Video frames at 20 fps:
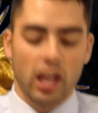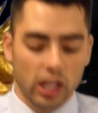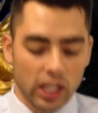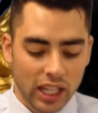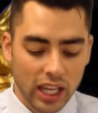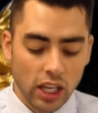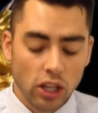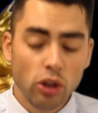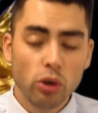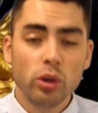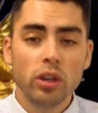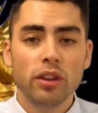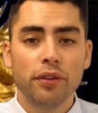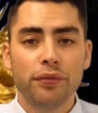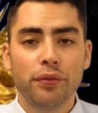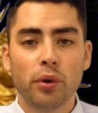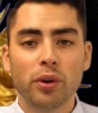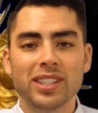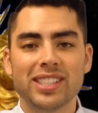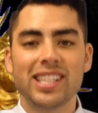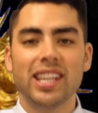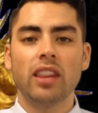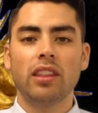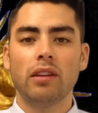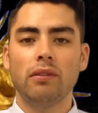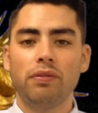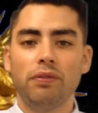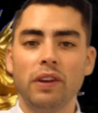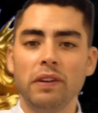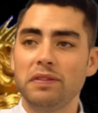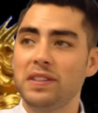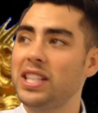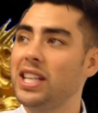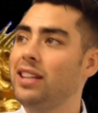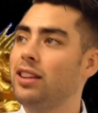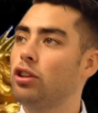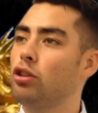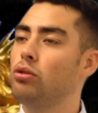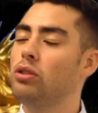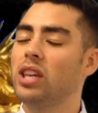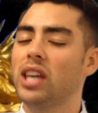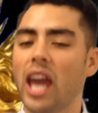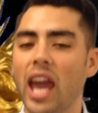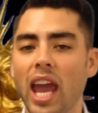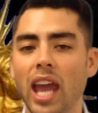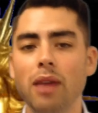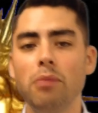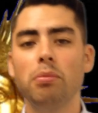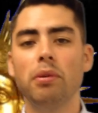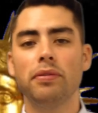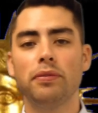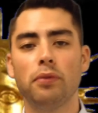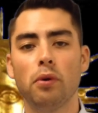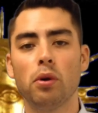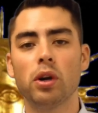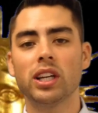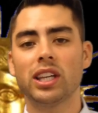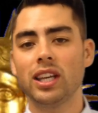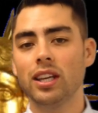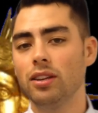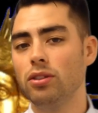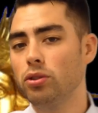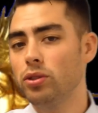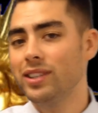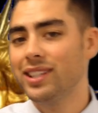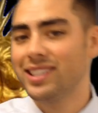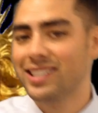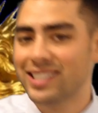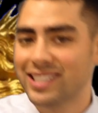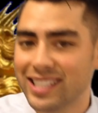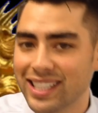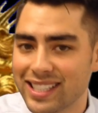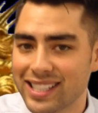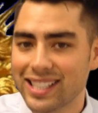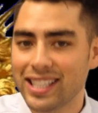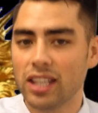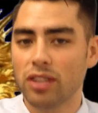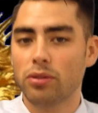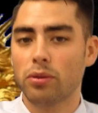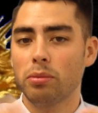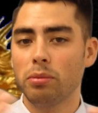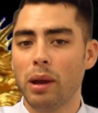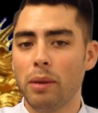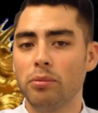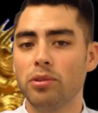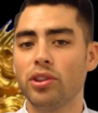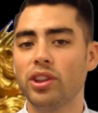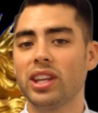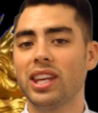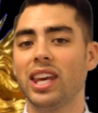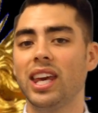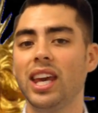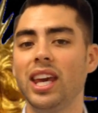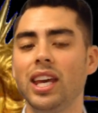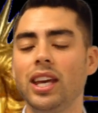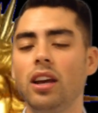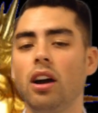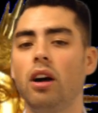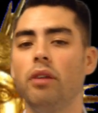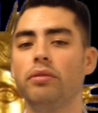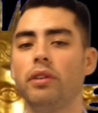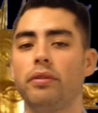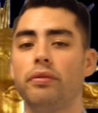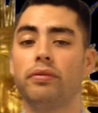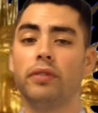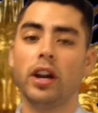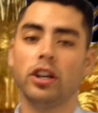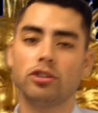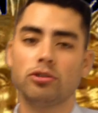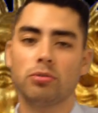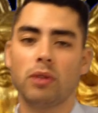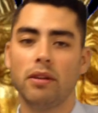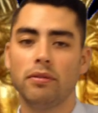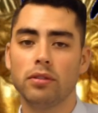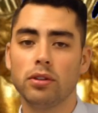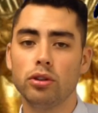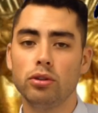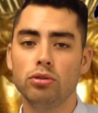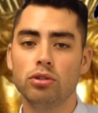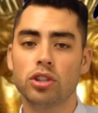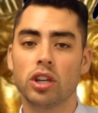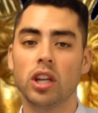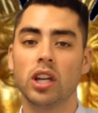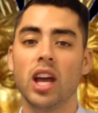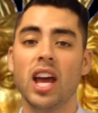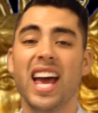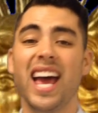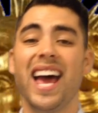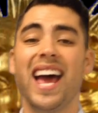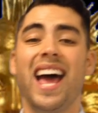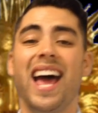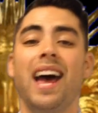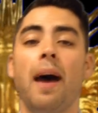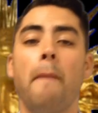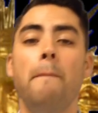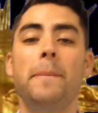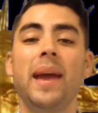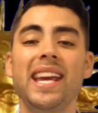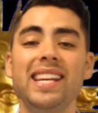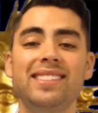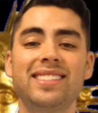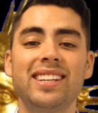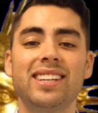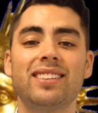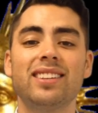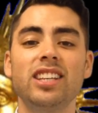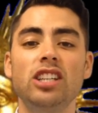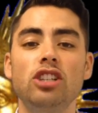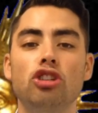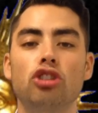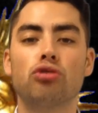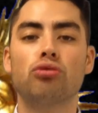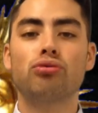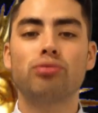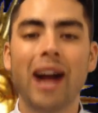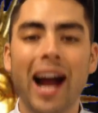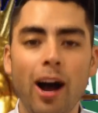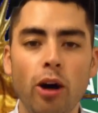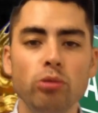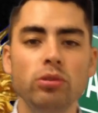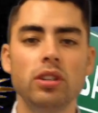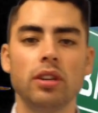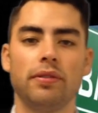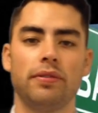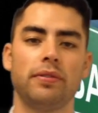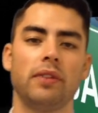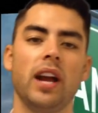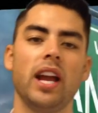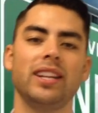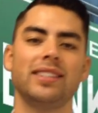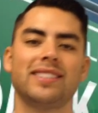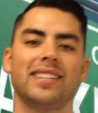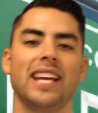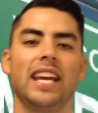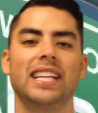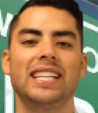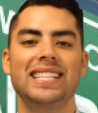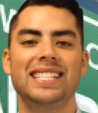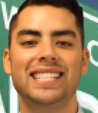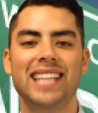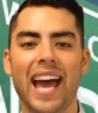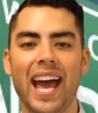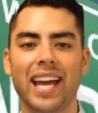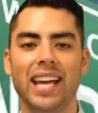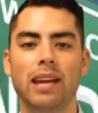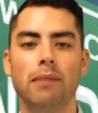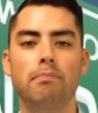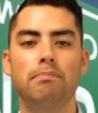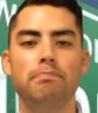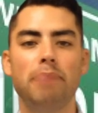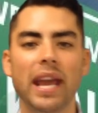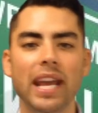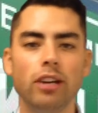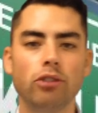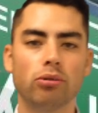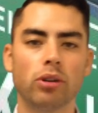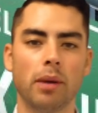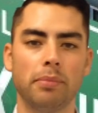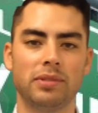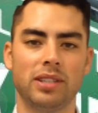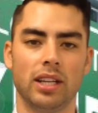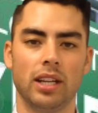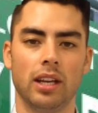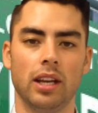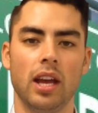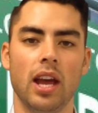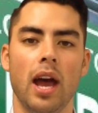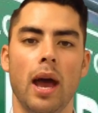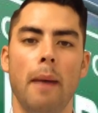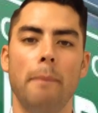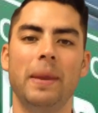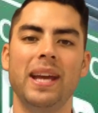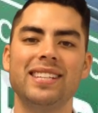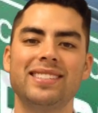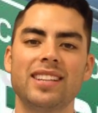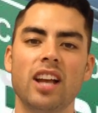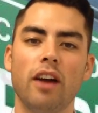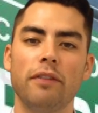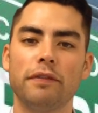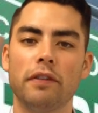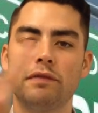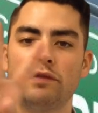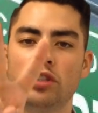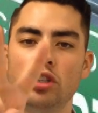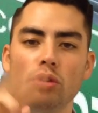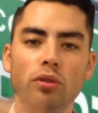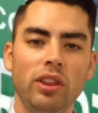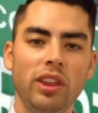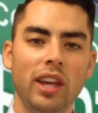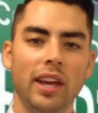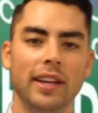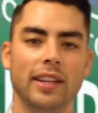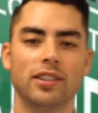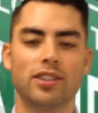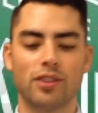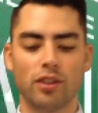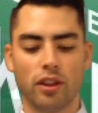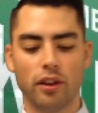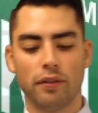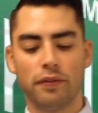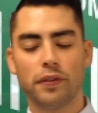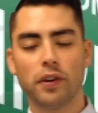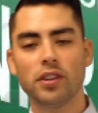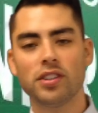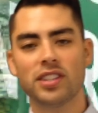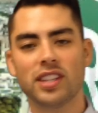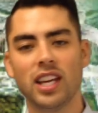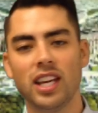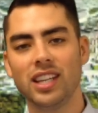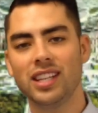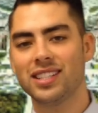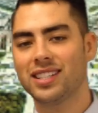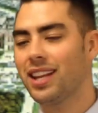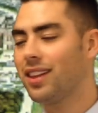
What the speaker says: King Louis XIV and XV, who came before King Louis XVI, remember the king of the French Revolution, basically drowned France in debt and bankrupted it based off of 2 things. The first thing is the